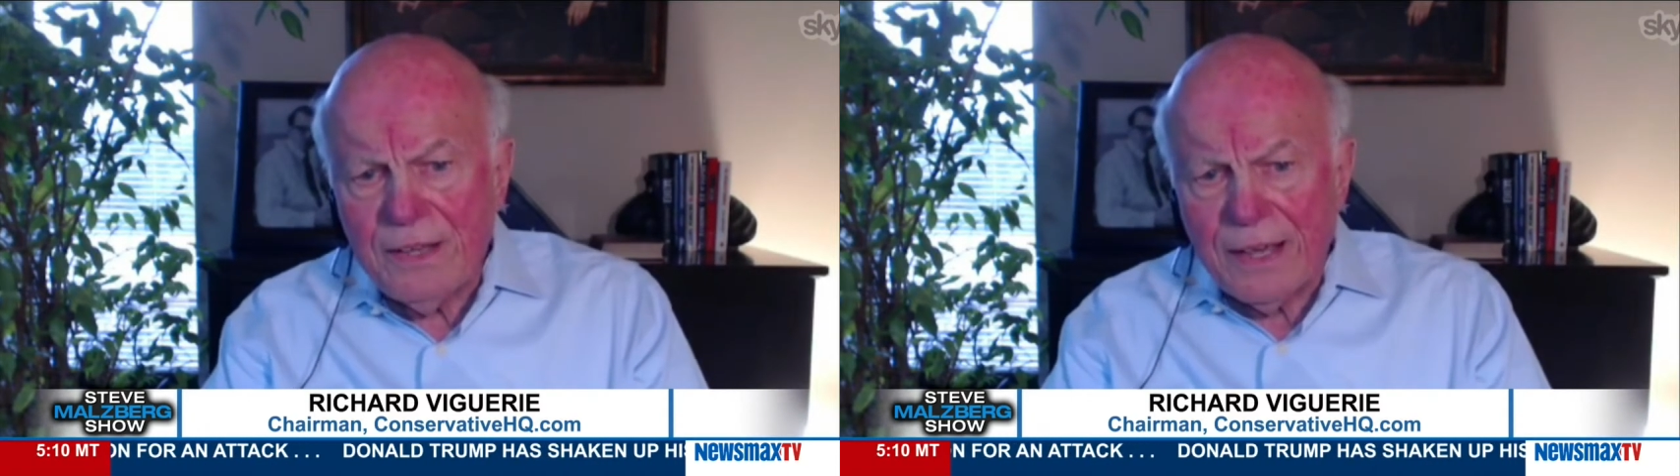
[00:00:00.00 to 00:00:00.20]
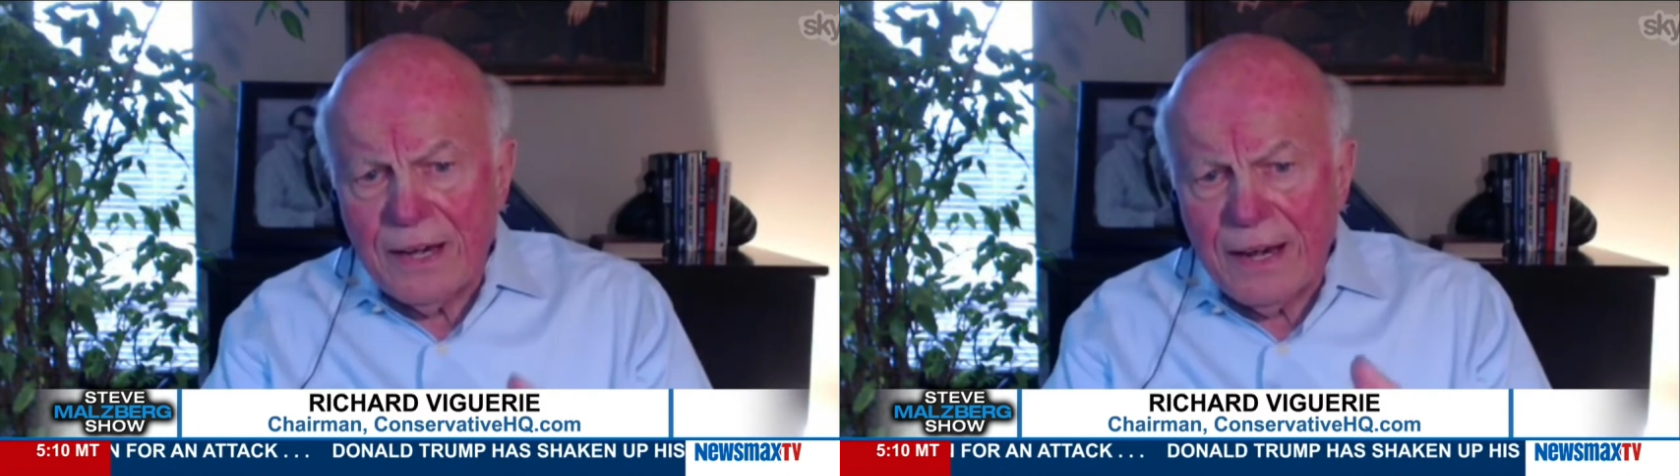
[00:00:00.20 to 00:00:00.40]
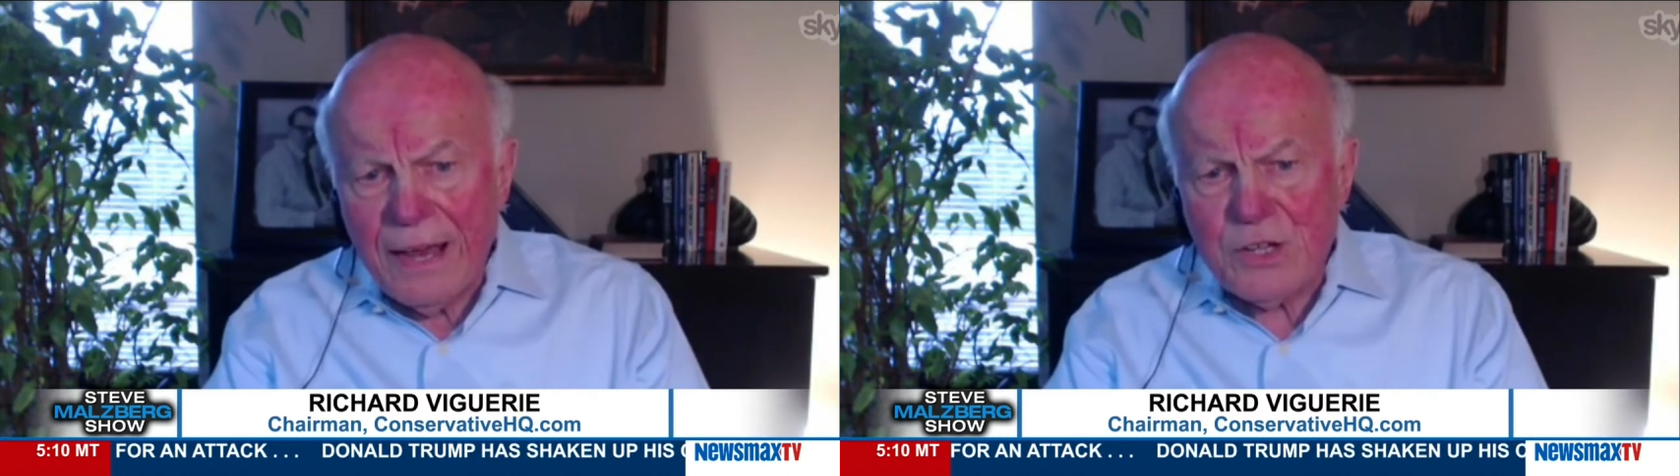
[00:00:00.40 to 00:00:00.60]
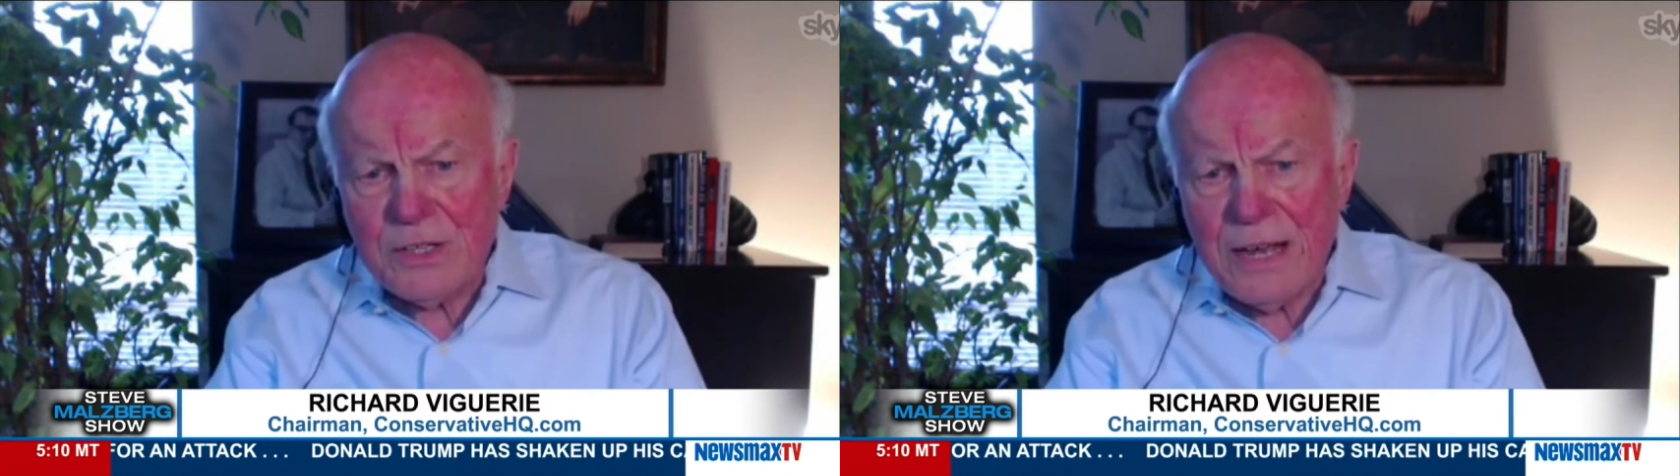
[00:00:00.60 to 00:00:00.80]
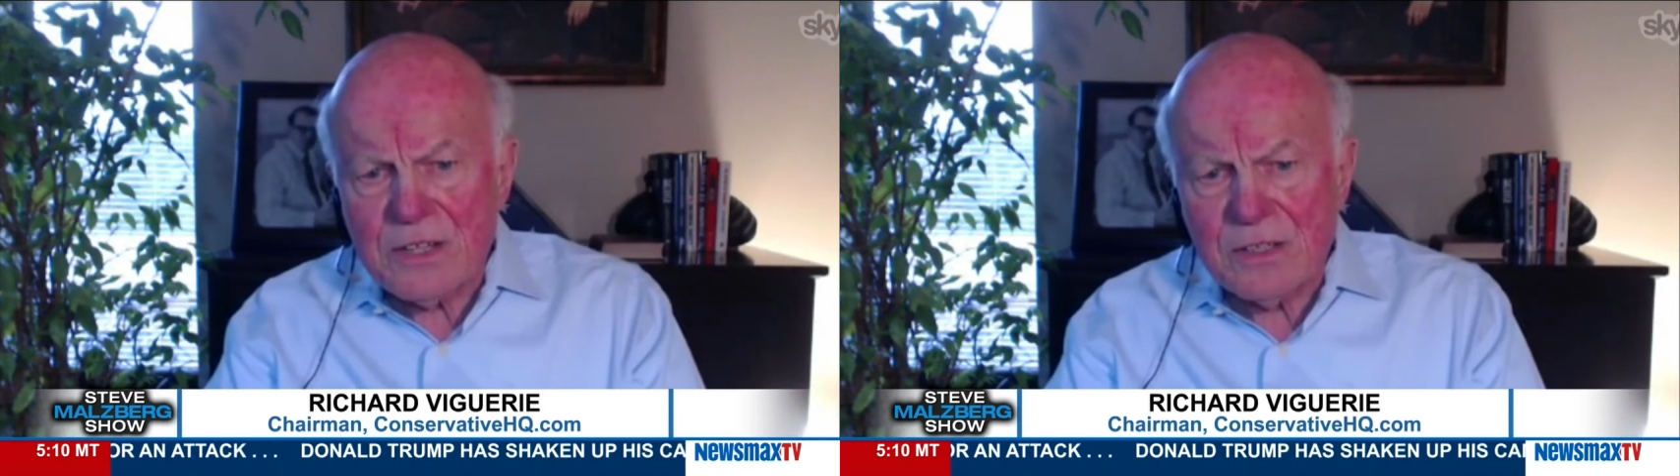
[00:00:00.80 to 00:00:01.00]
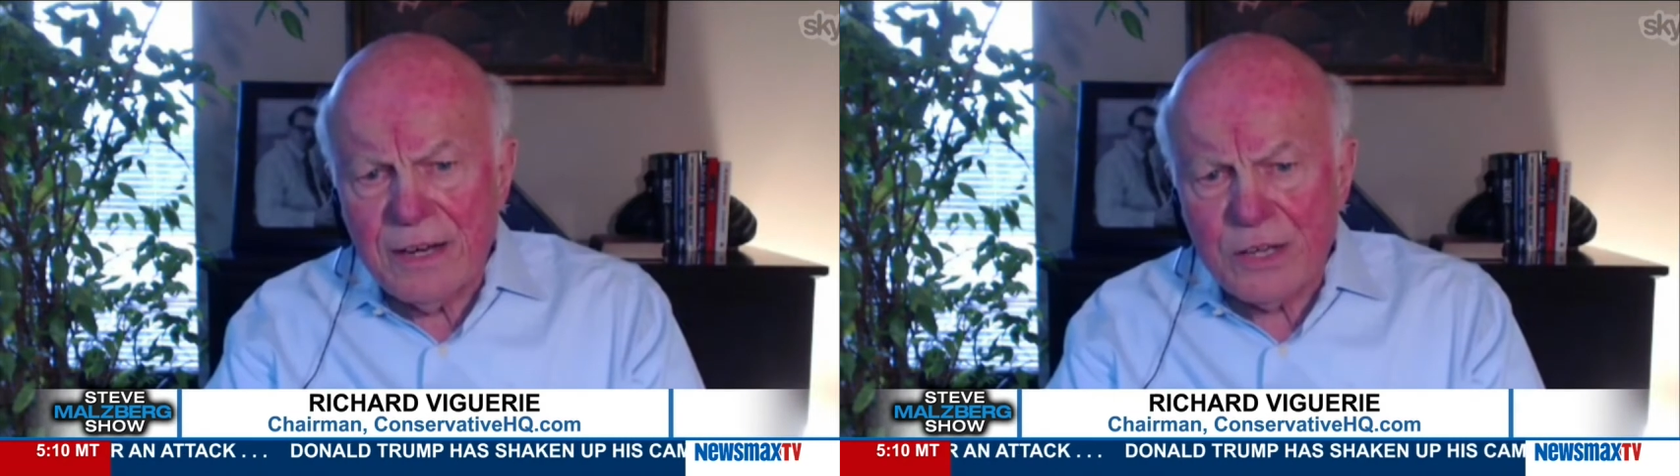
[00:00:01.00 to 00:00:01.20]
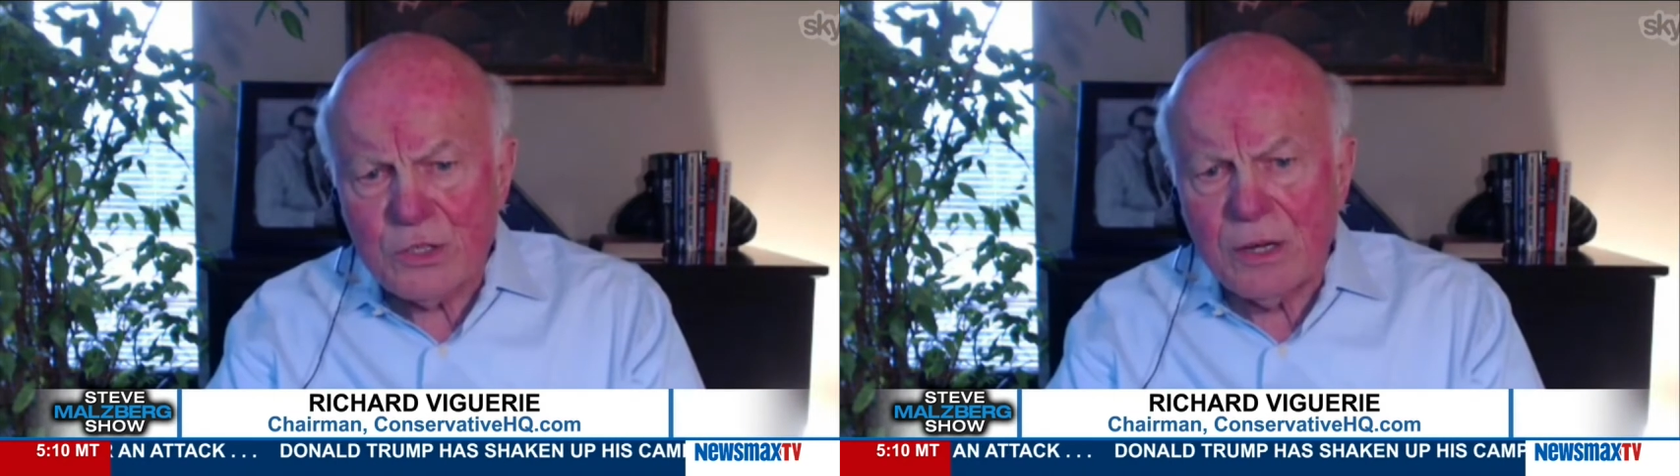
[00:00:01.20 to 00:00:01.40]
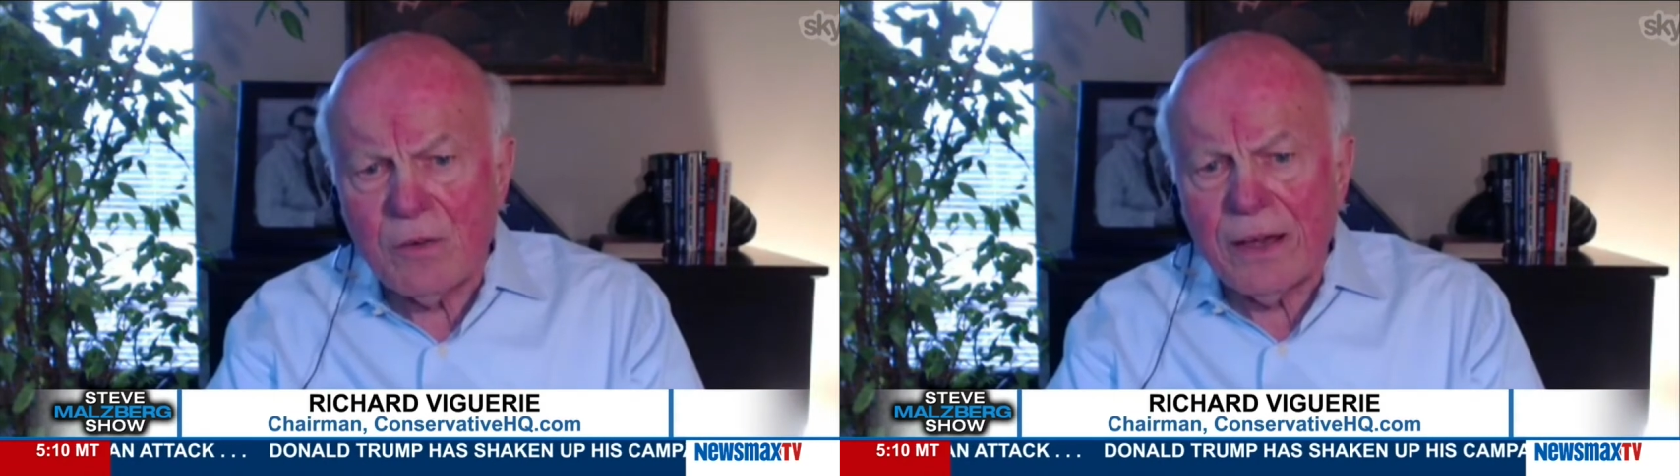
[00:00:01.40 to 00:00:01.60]
they nationalized the election
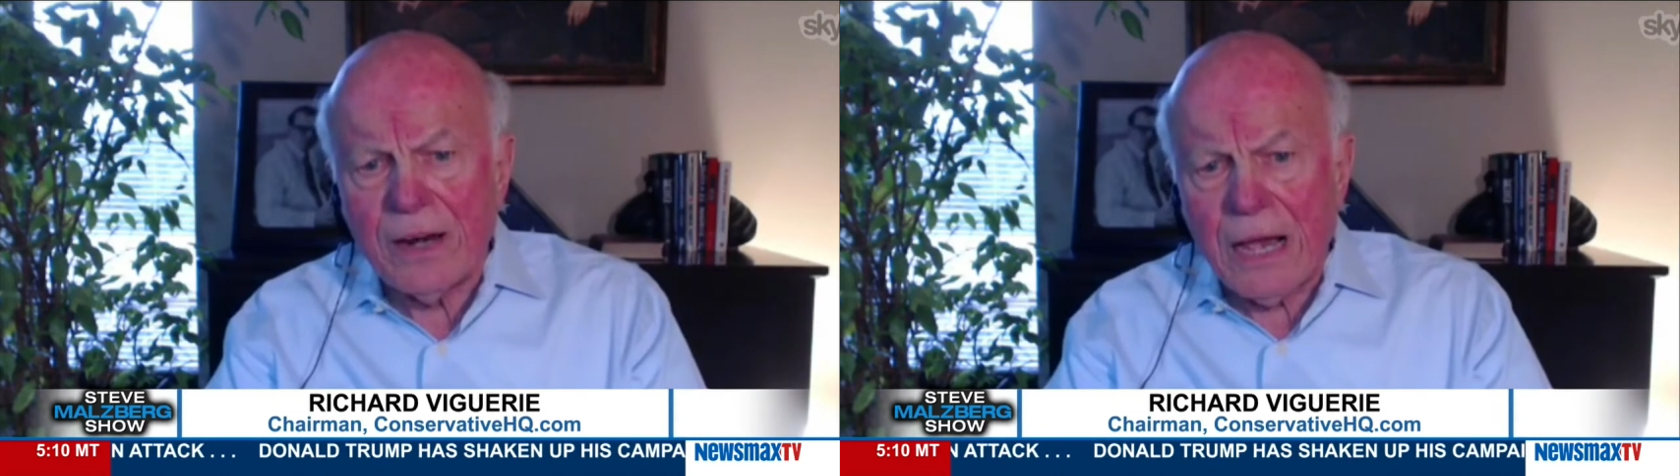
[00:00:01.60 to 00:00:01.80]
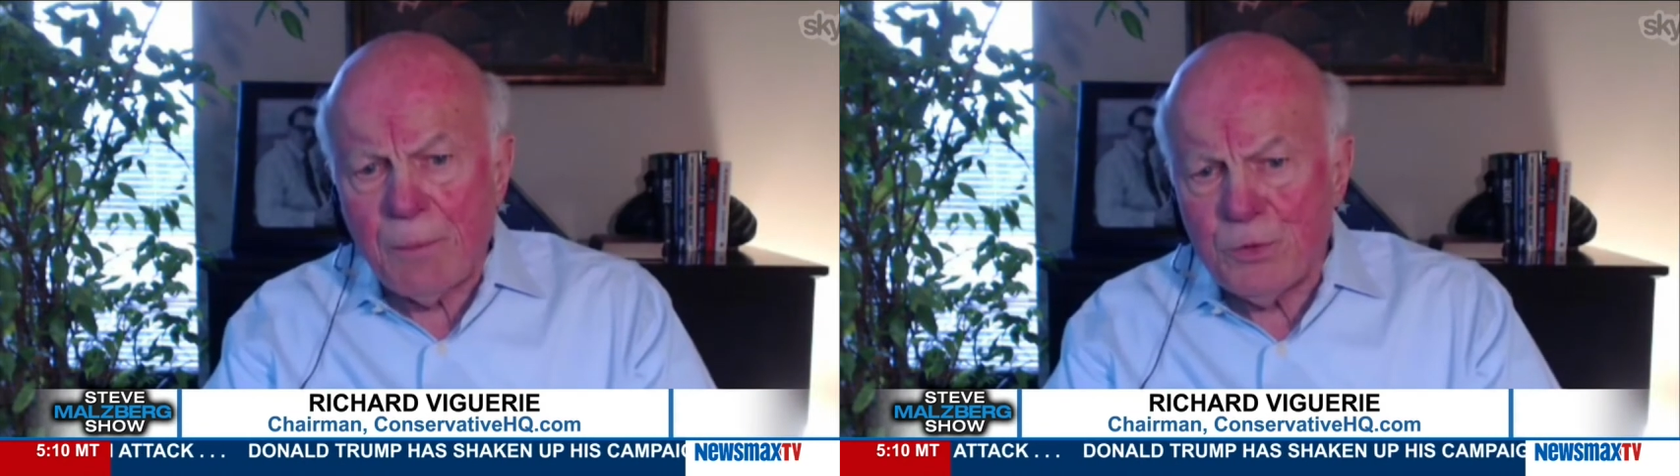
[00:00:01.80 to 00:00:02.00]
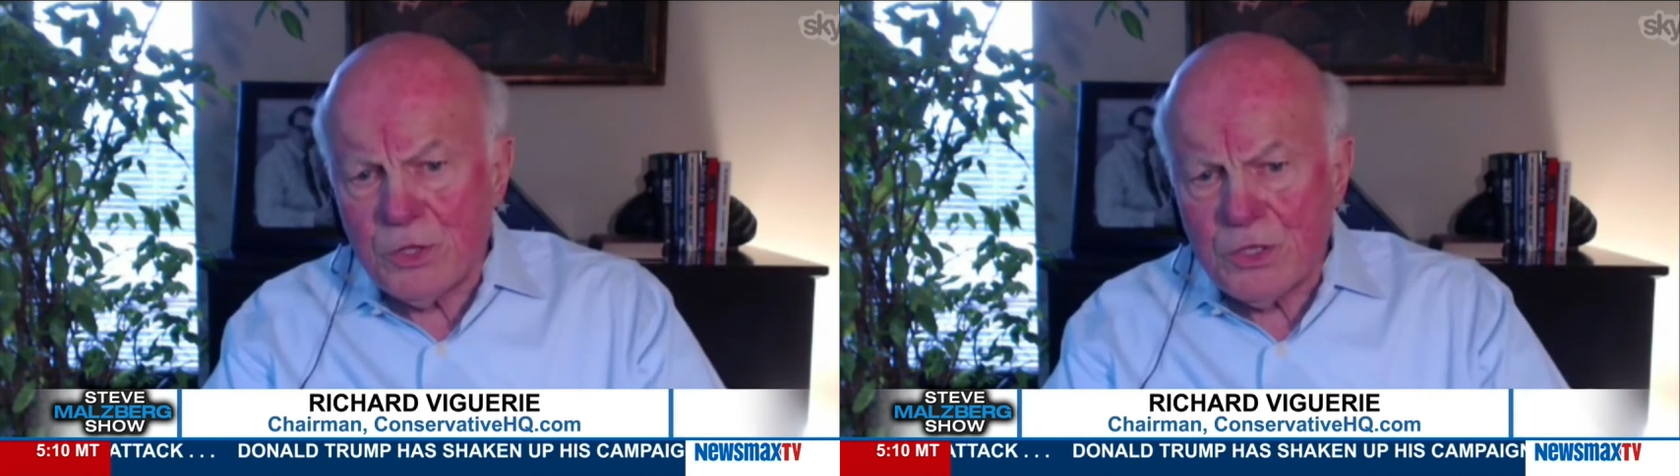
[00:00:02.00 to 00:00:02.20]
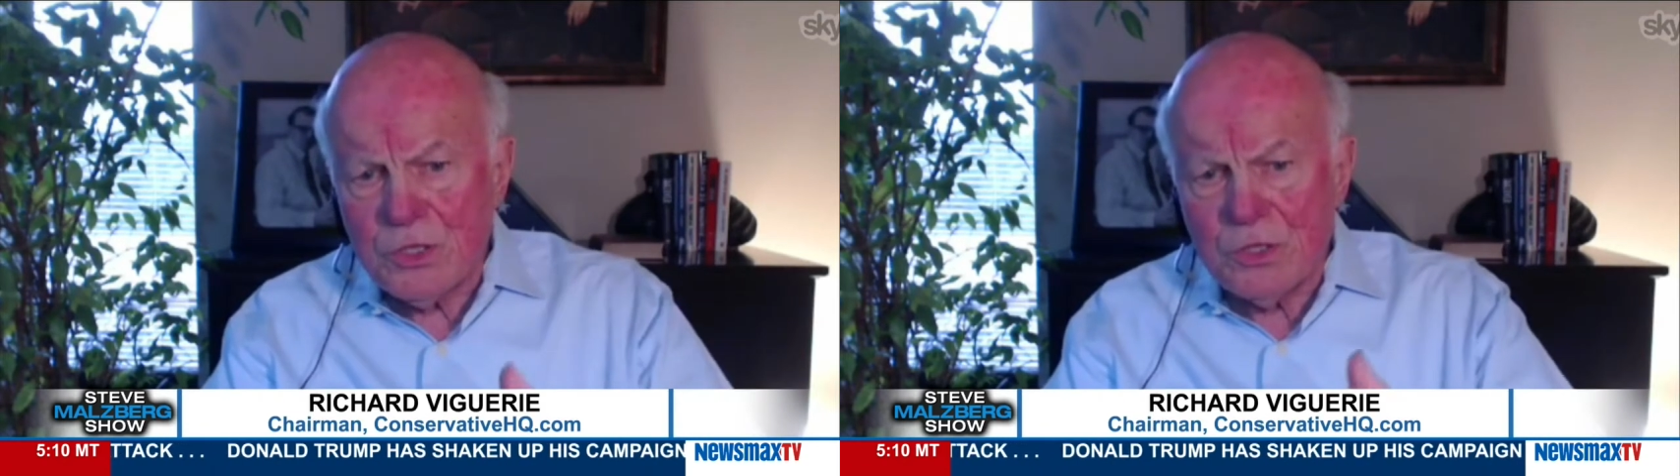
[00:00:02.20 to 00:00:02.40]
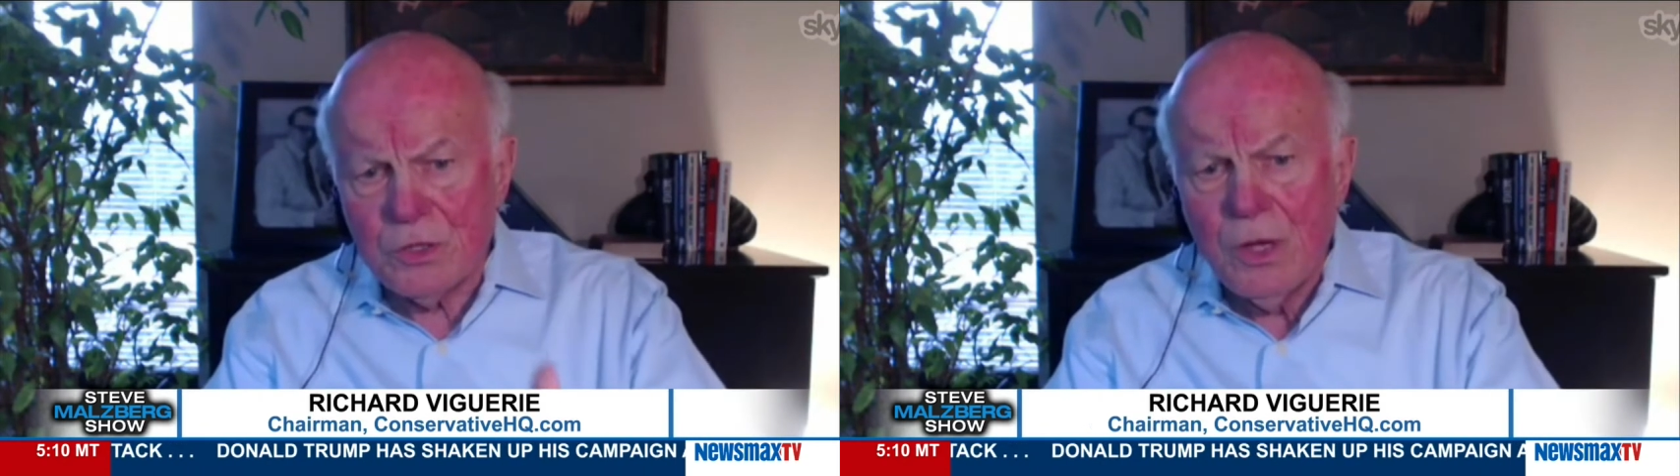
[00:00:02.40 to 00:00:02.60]
around opposition to